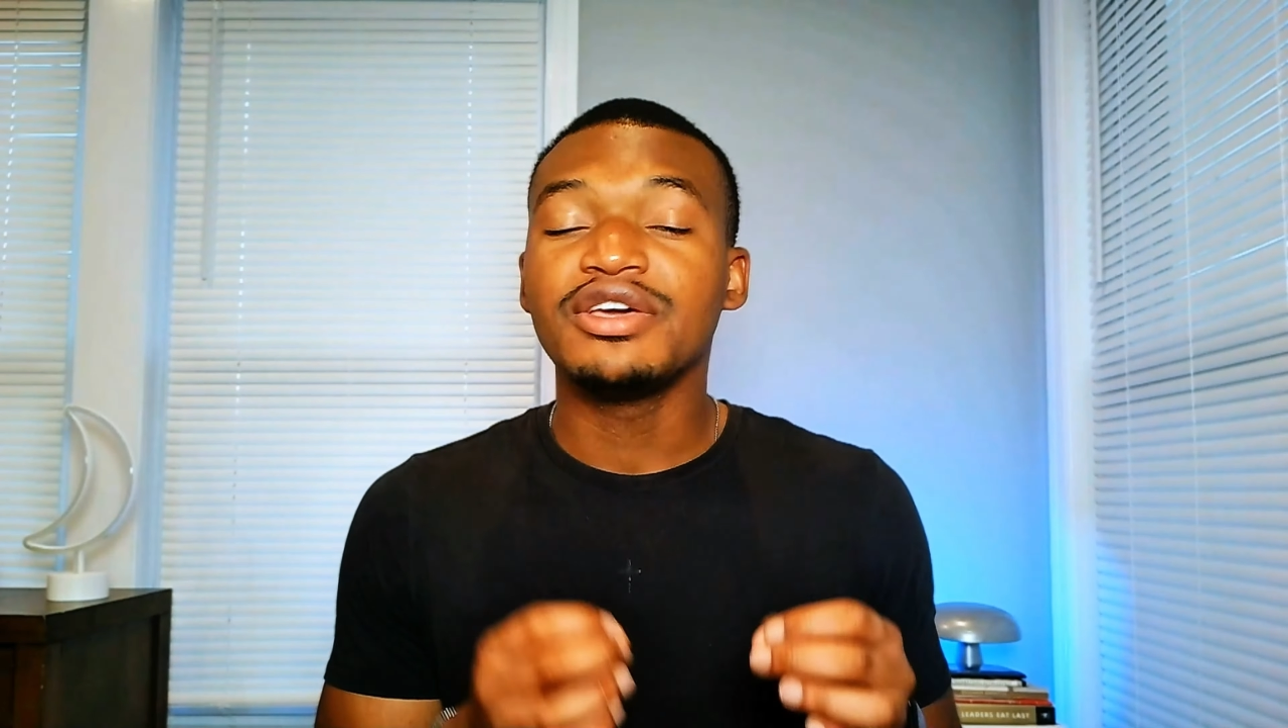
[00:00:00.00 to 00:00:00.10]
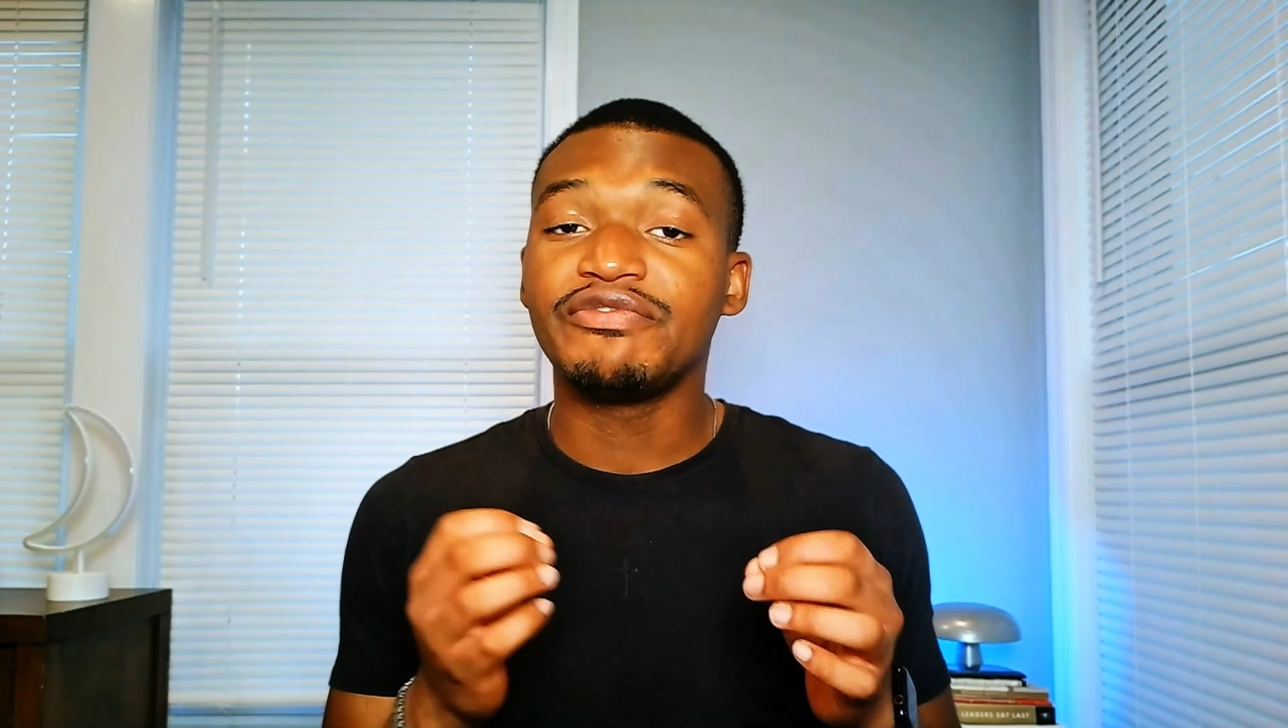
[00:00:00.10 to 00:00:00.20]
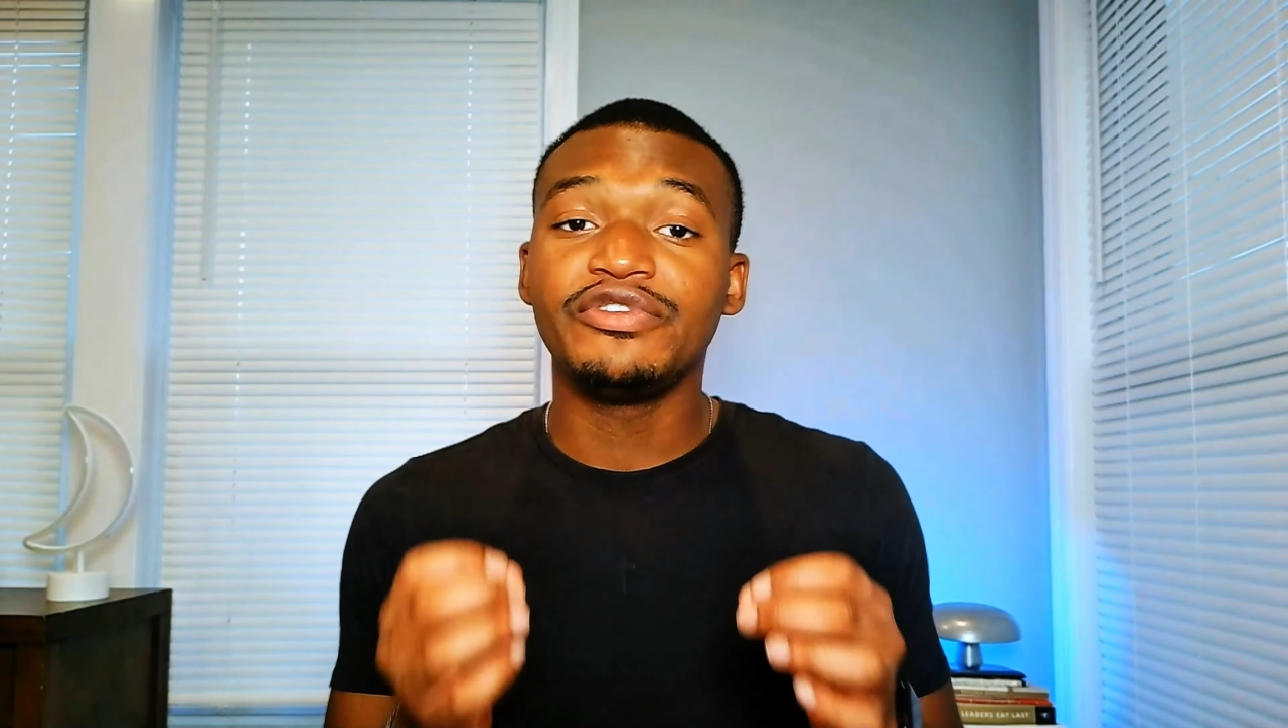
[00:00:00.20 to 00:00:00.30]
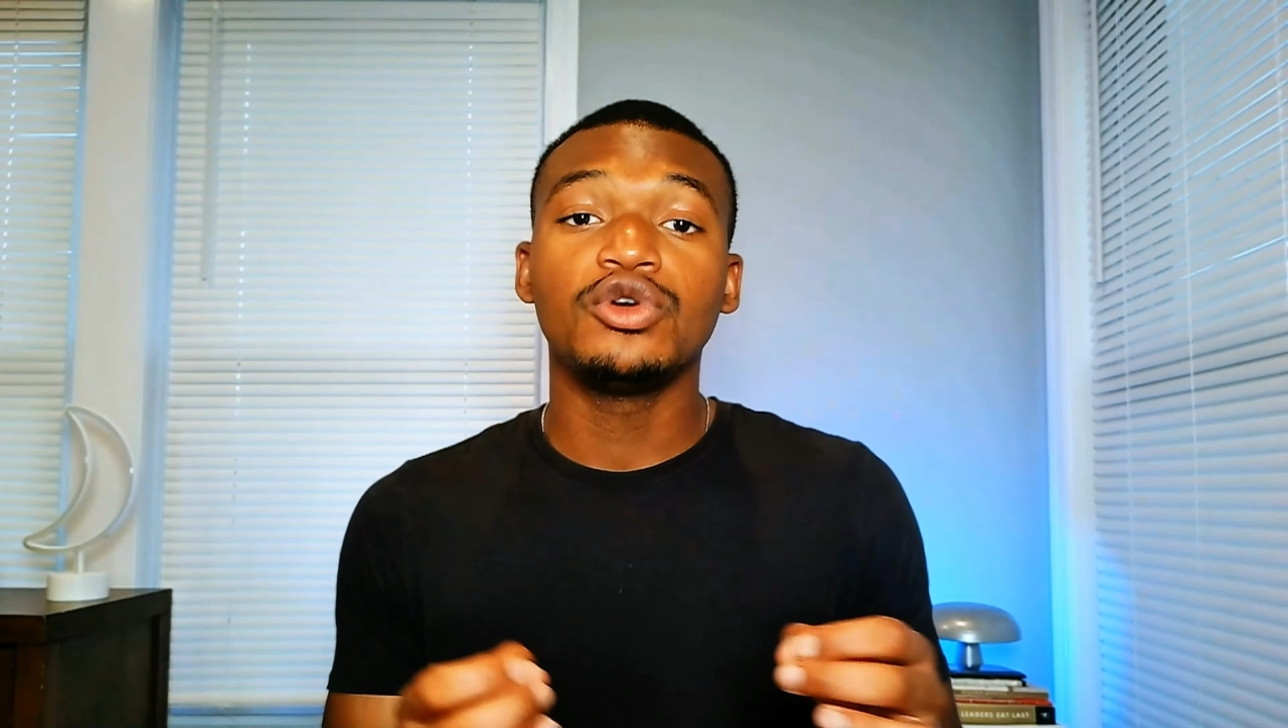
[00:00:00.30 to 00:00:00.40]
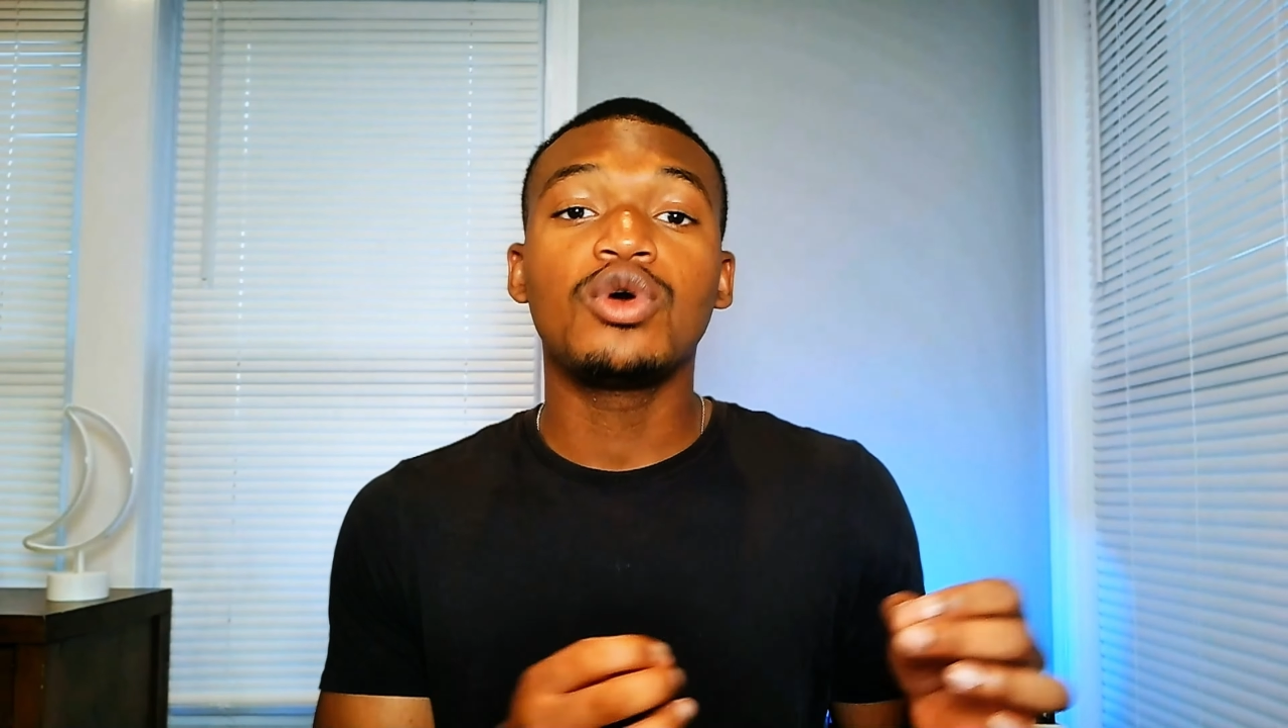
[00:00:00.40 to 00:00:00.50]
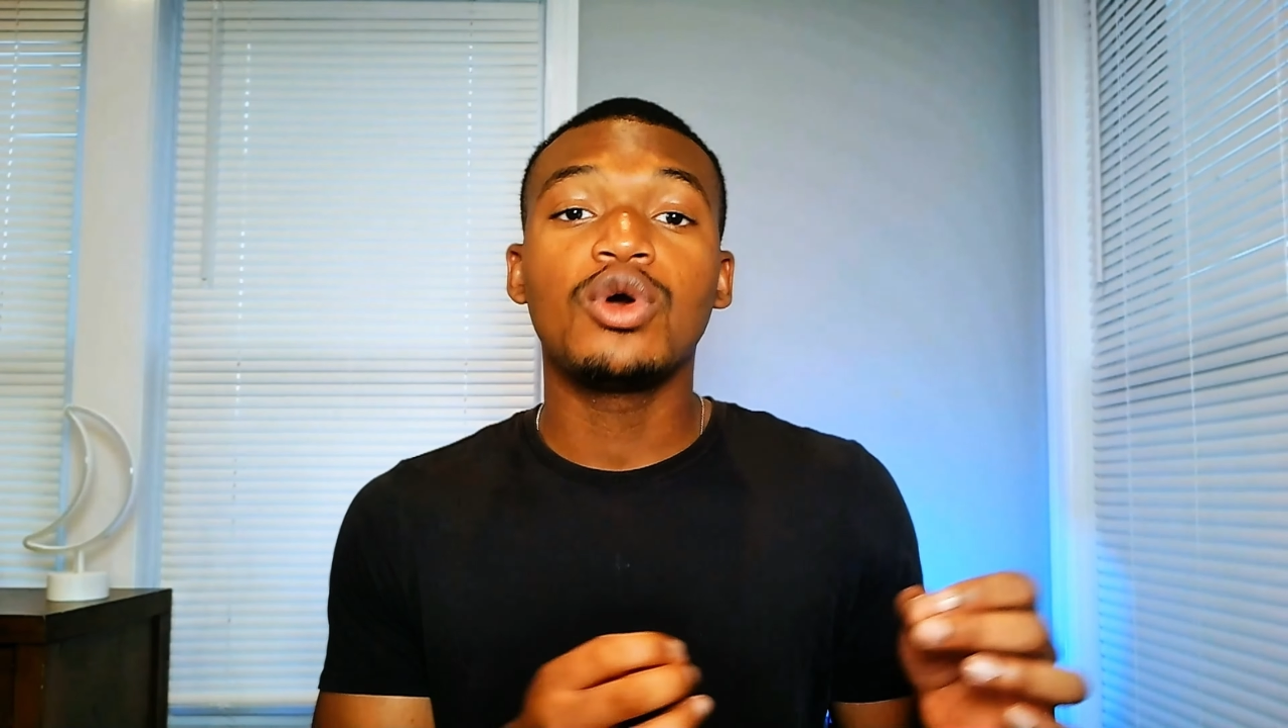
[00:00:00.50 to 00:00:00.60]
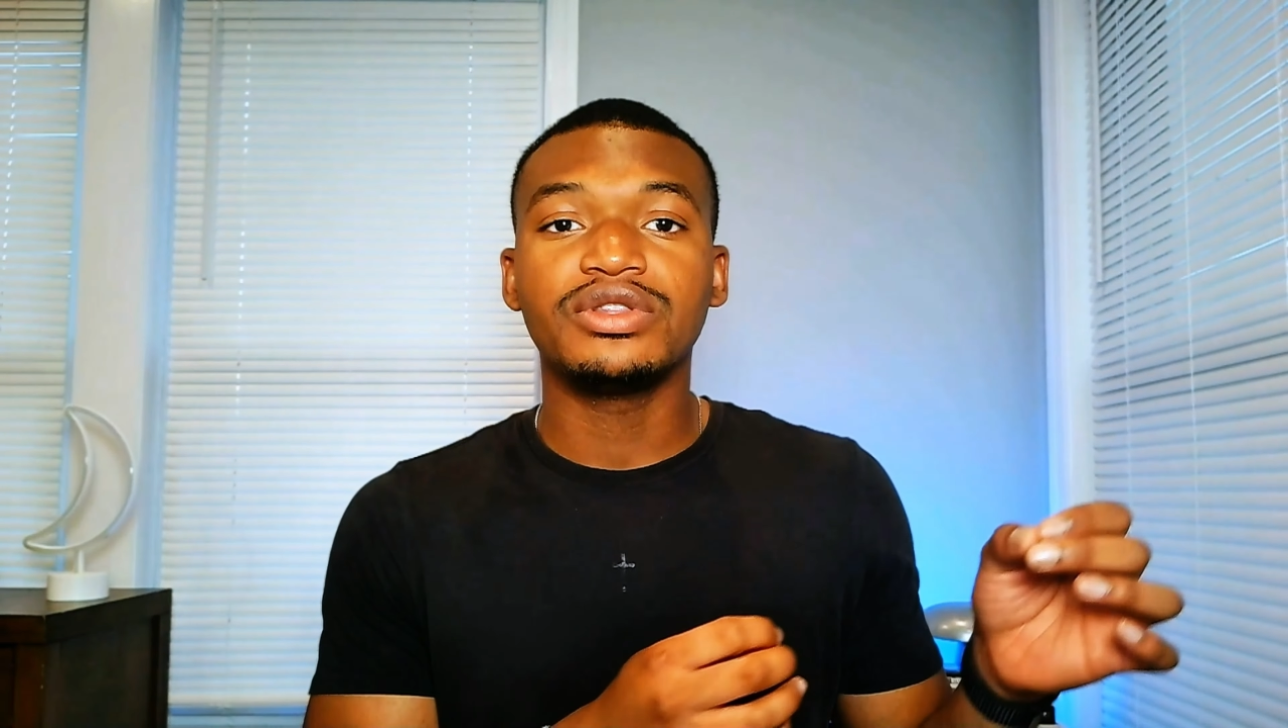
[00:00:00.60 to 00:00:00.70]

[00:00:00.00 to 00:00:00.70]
few cold